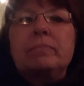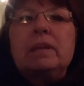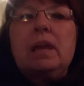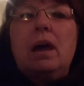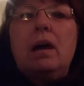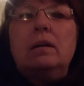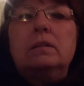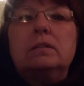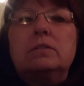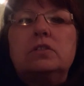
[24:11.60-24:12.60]
Yeah,
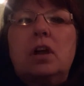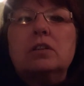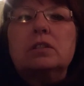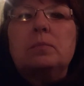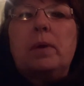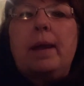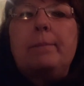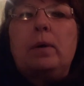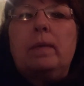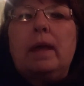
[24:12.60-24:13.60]
Josh the
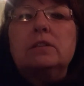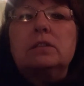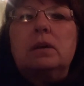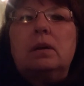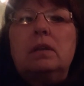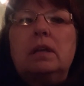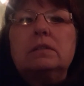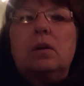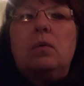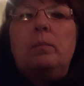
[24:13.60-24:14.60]
Prepper, that's
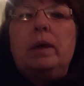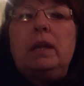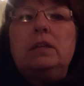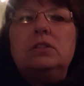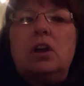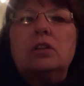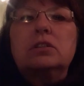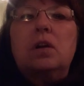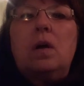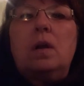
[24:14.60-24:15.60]
old buddy Josh
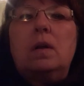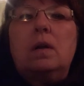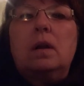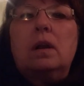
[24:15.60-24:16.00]
Connor.